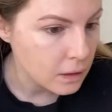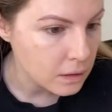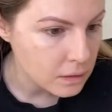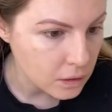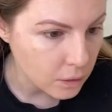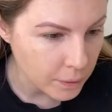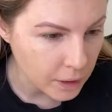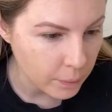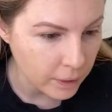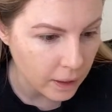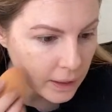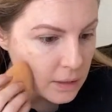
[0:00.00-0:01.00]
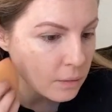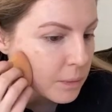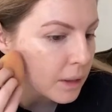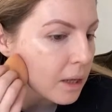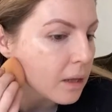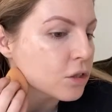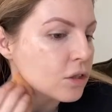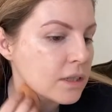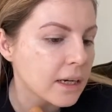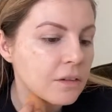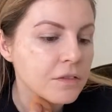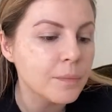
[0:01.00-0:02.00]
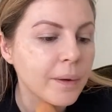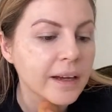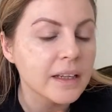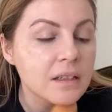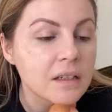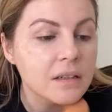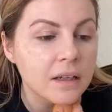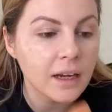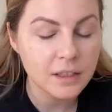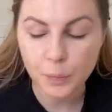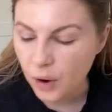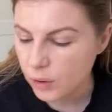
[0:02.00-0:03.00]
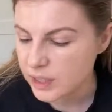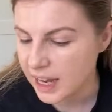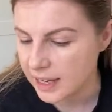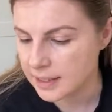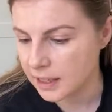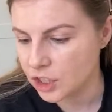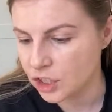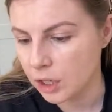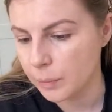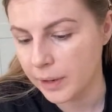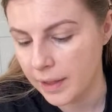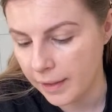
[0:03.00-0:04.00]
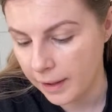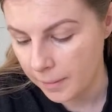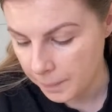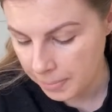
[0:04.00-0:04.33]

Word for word: So I'm going to buy something else just out of spite. At a protest, I shan't buy that.